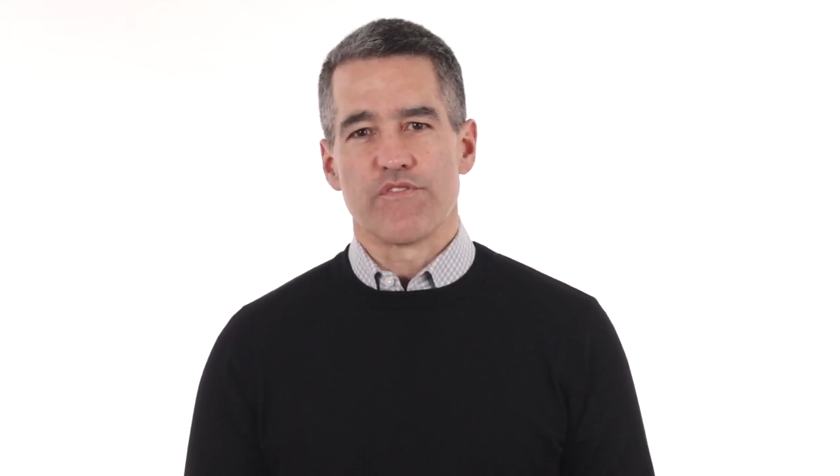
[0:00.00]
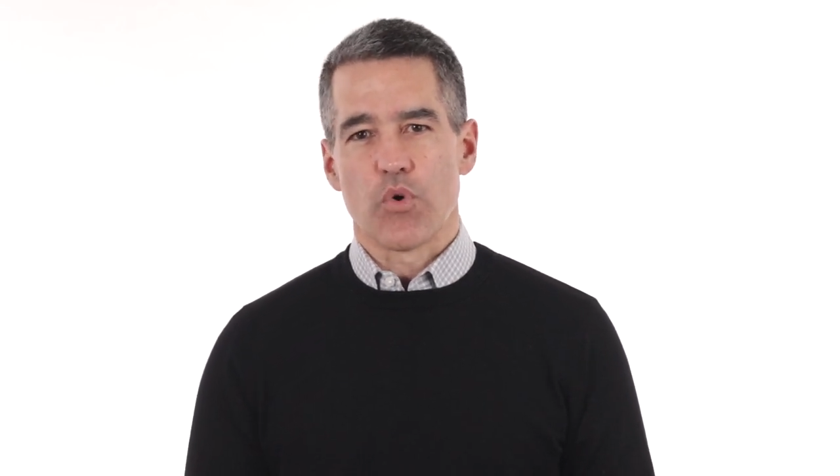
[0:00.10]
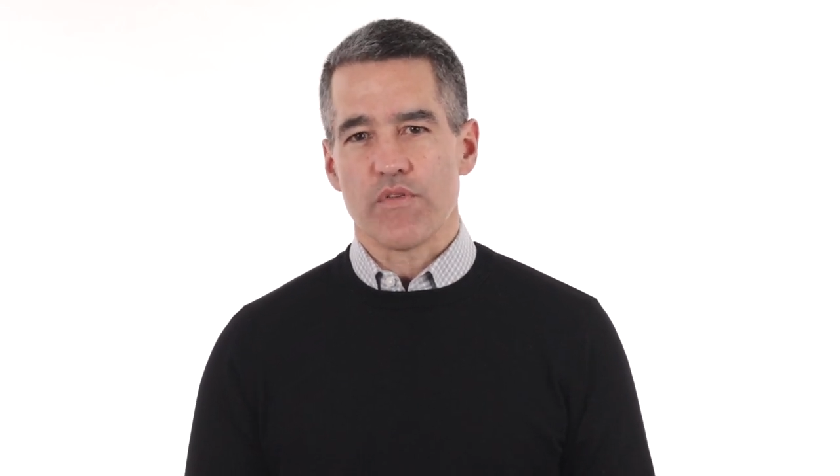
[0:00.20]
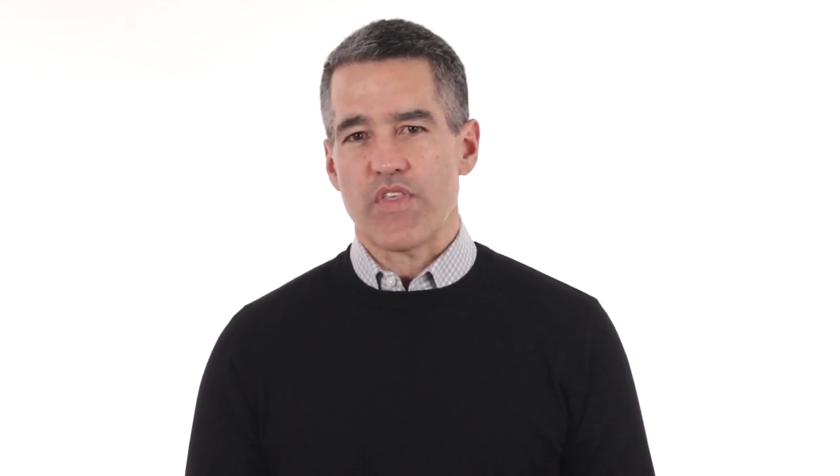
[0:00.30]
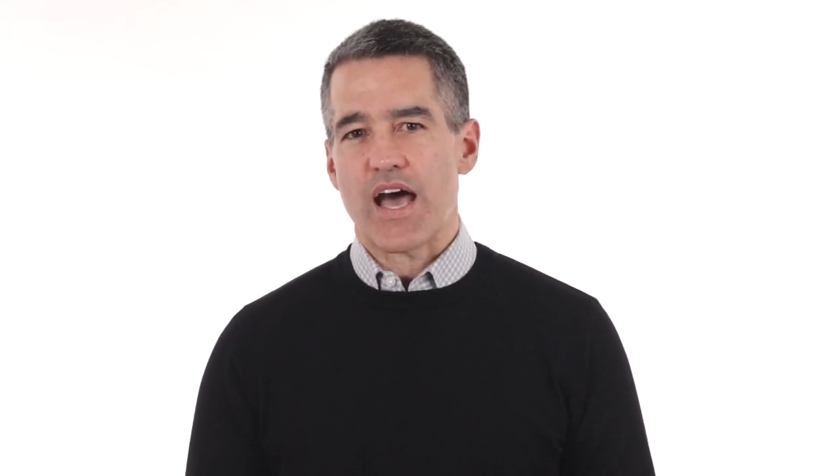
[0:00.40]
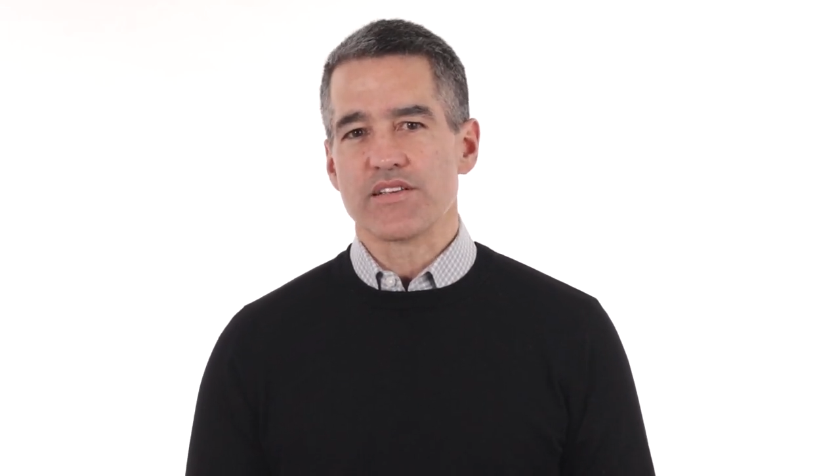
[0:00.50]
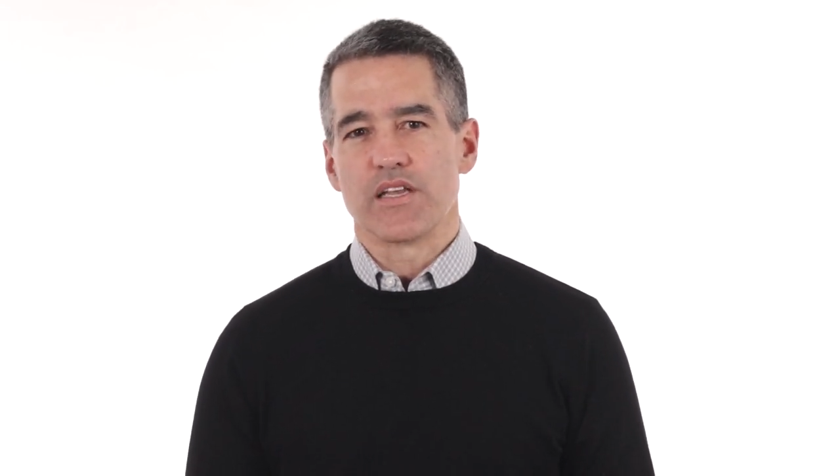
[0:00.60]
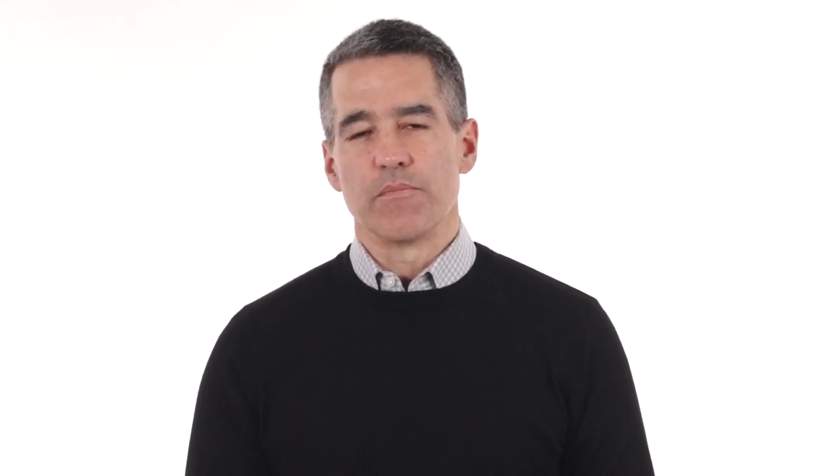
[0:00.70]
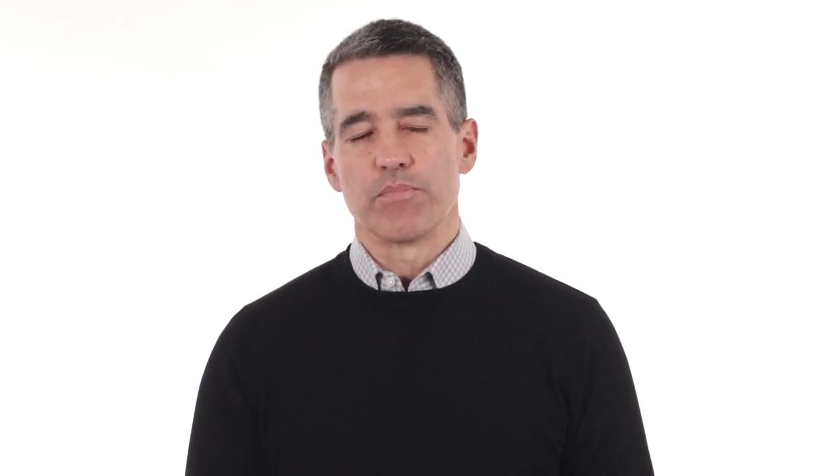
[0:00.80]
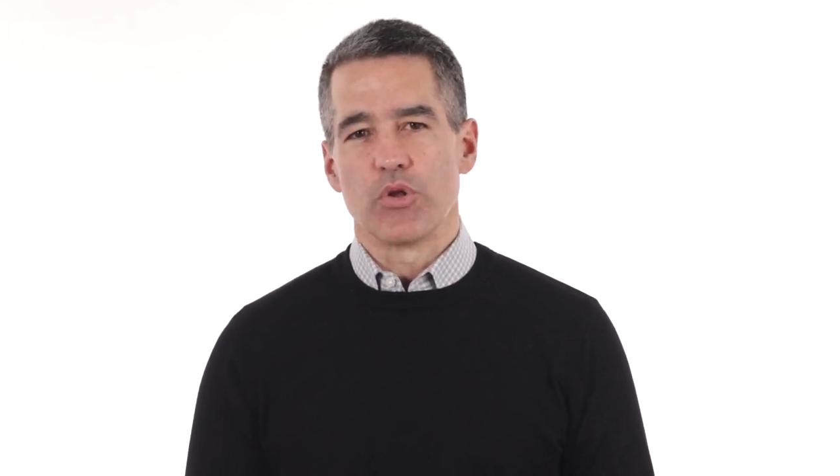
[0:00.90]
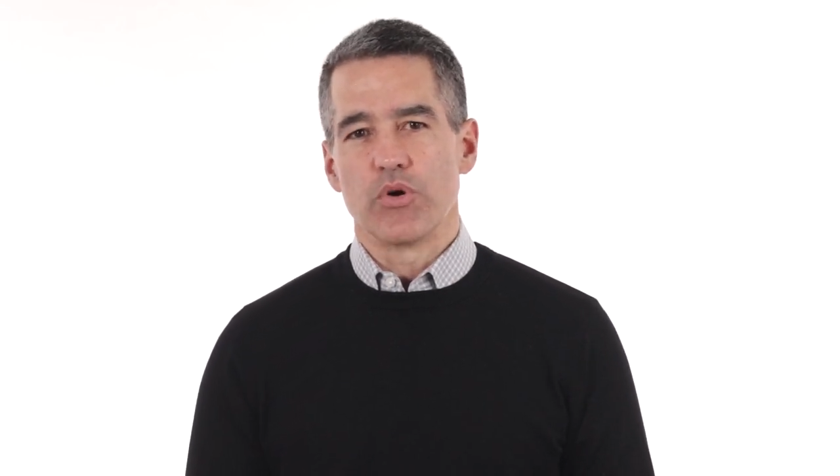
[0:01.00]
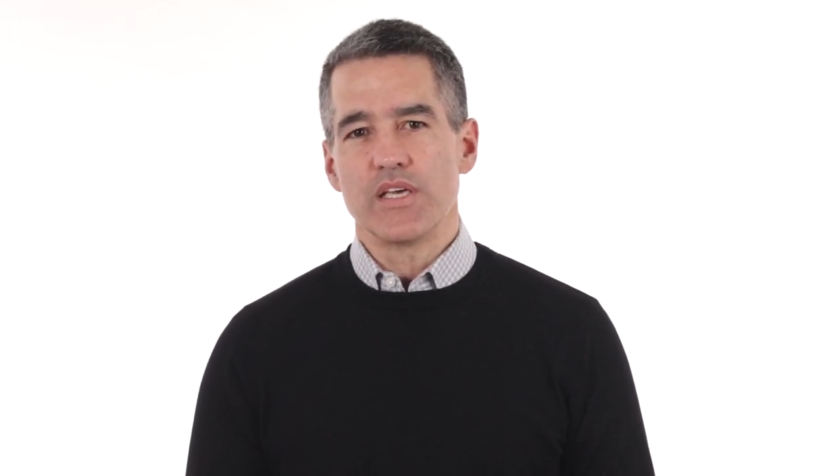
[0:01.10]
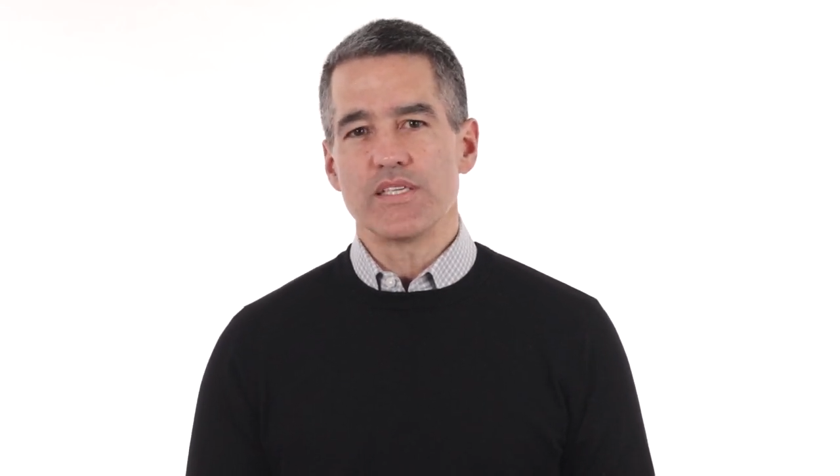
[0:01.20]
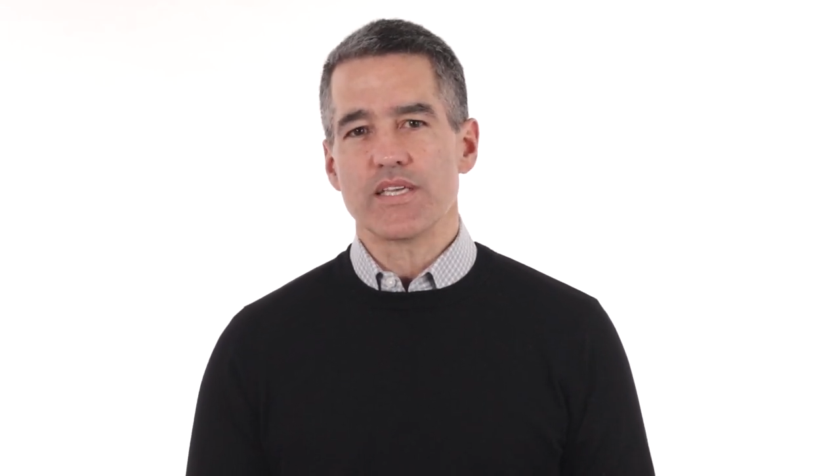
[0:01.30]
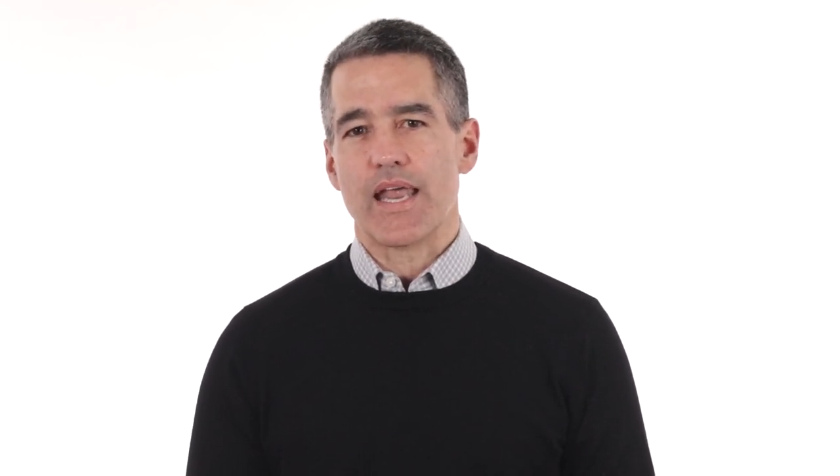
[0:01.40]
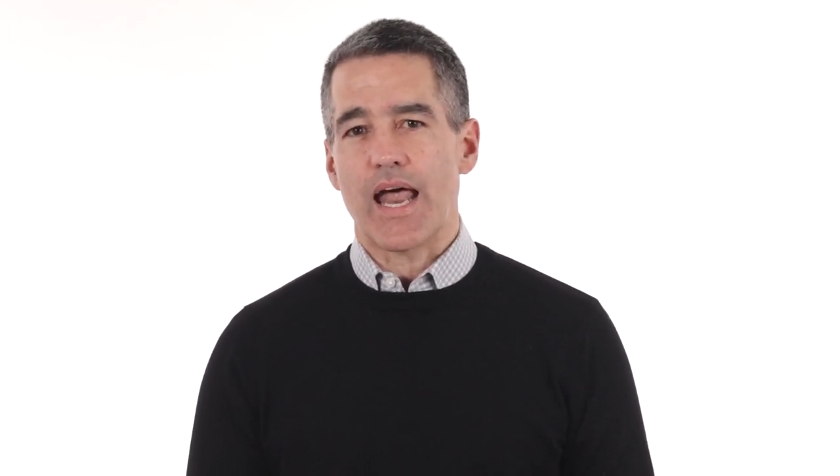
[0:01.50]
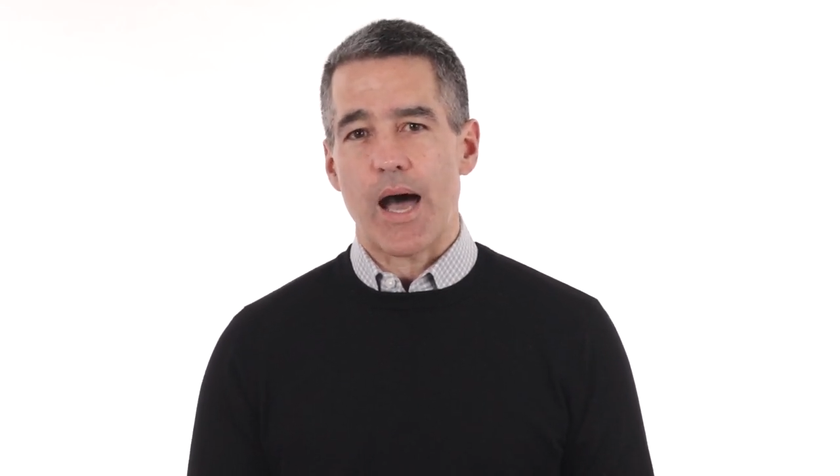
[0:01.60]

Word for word: four thousand employees and